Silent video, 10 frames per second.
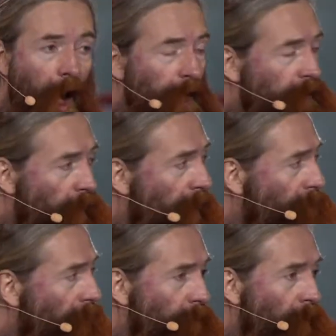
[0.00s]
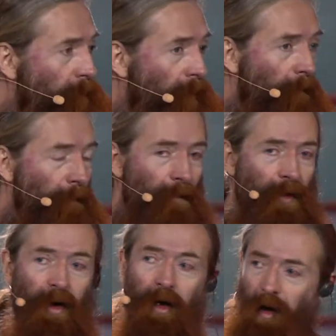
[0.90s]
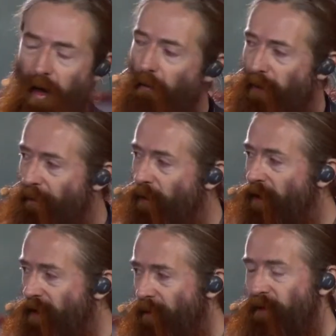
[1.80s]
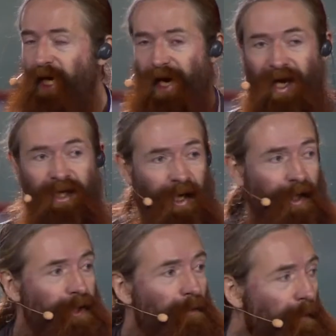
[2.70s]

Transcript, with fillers: I don't have that problem. People seem to get it